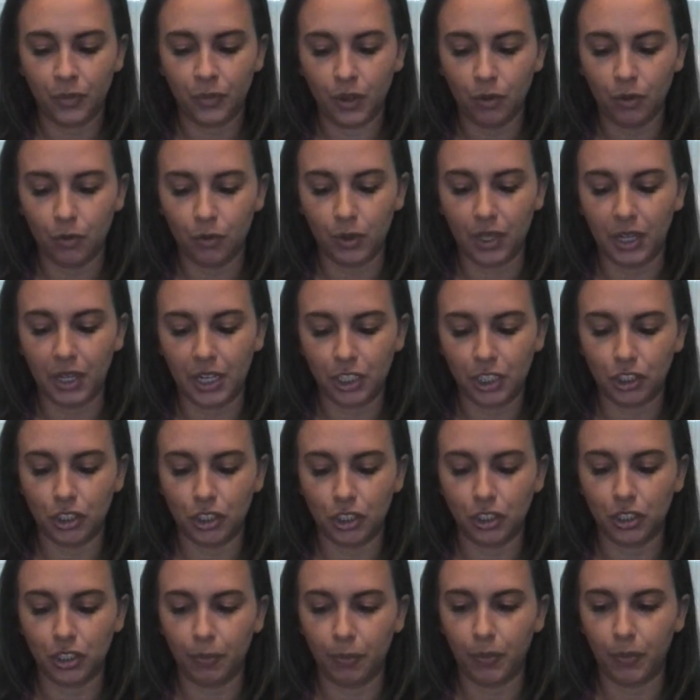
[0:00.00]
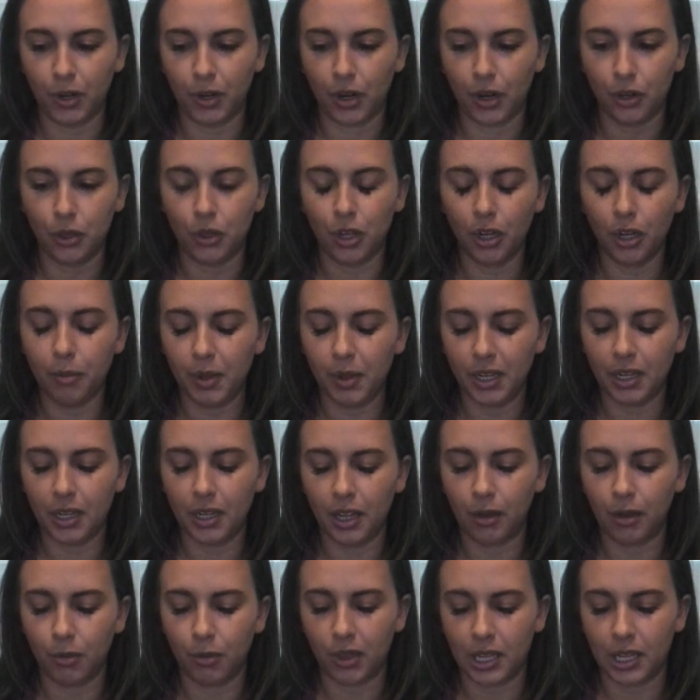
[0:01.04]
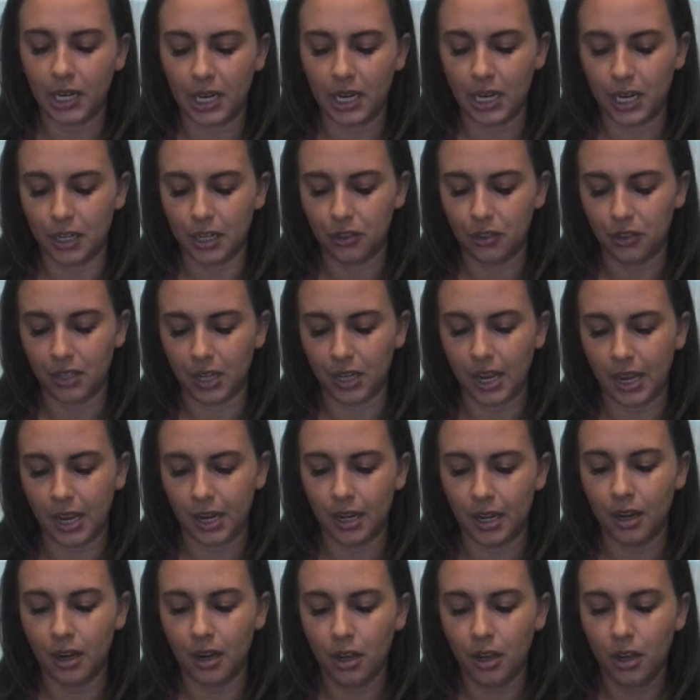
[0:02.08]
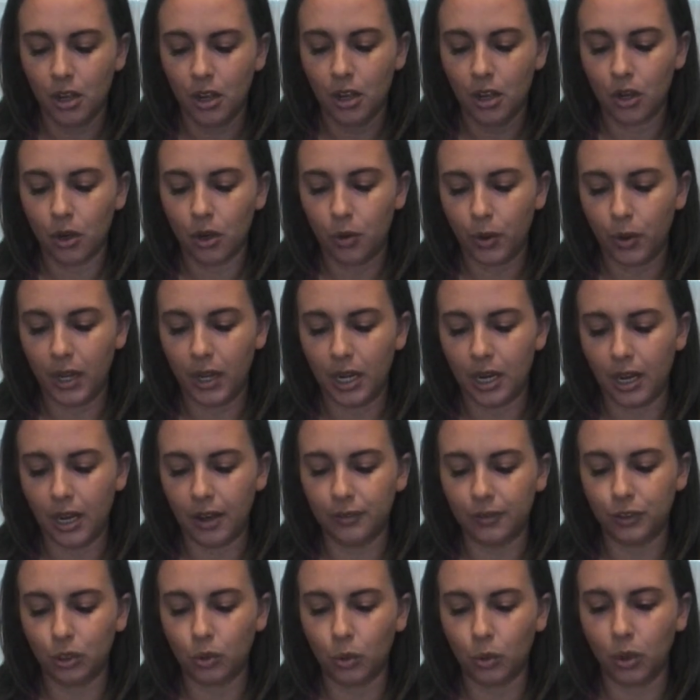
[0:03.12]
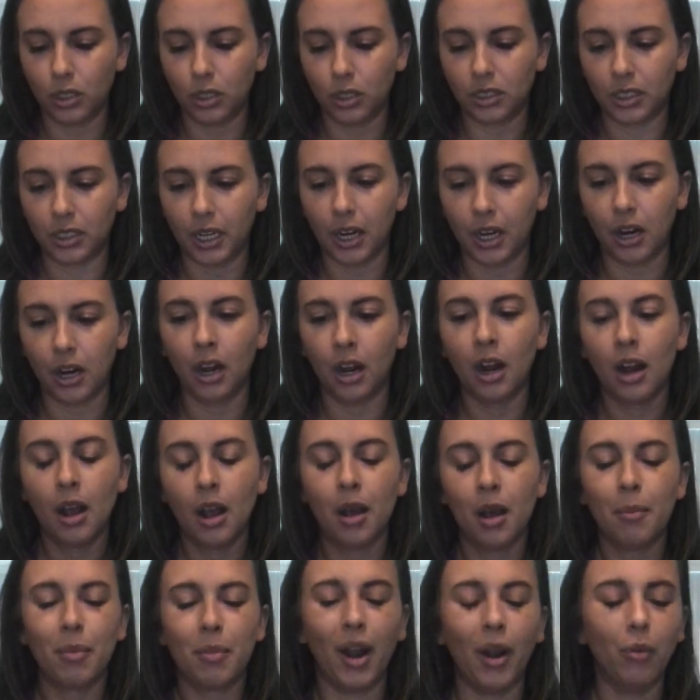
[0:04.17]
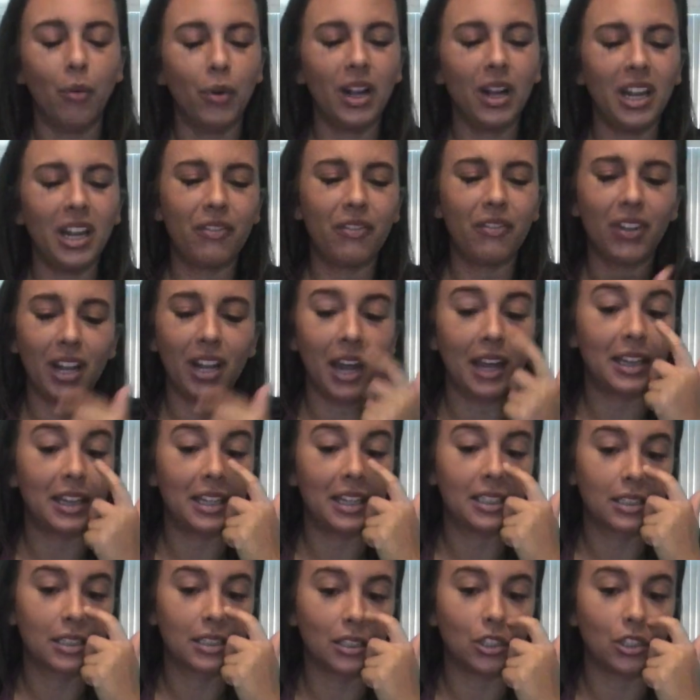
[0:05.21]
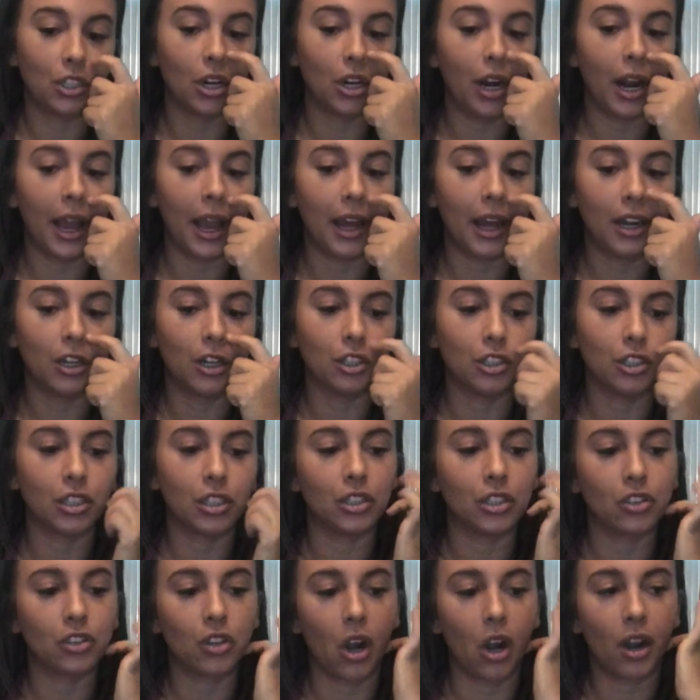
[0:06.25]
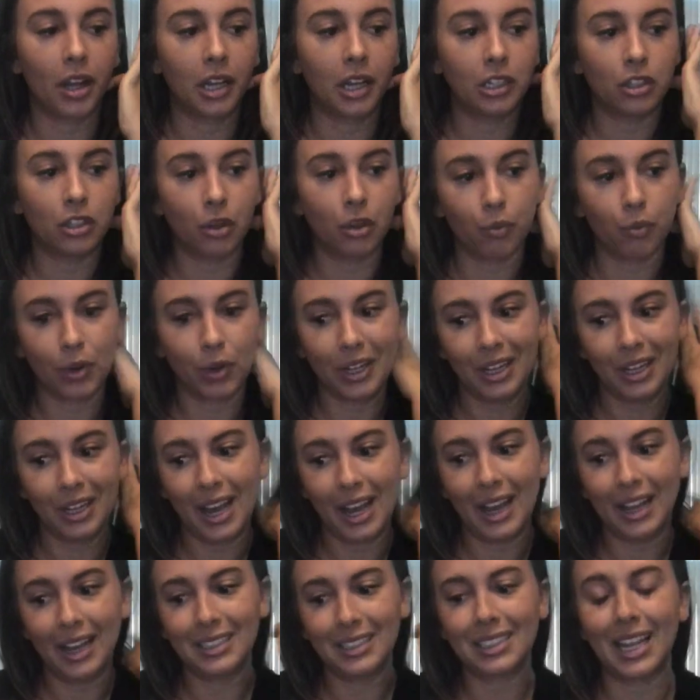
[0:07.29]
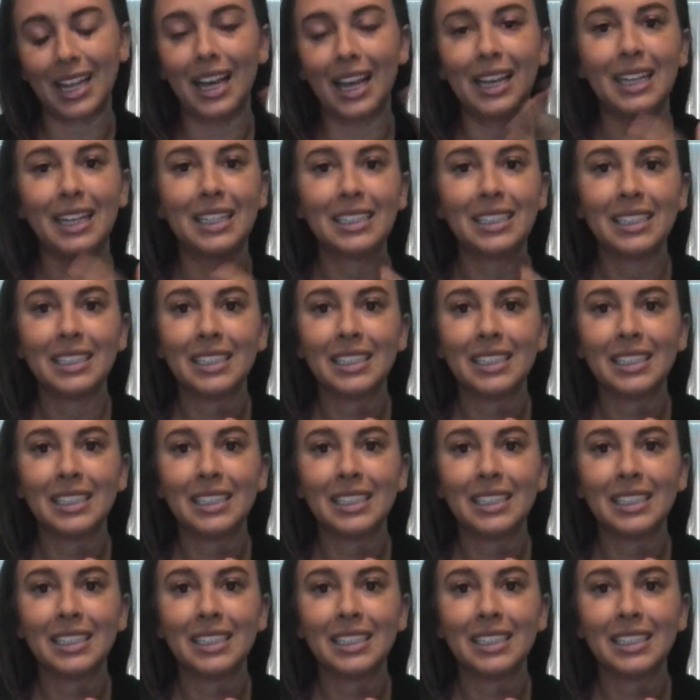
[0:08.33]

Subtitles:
relationship here. You could be dealing with an air sign, Queen of Swords here, but I really feel like this is your energy starting to realize, like,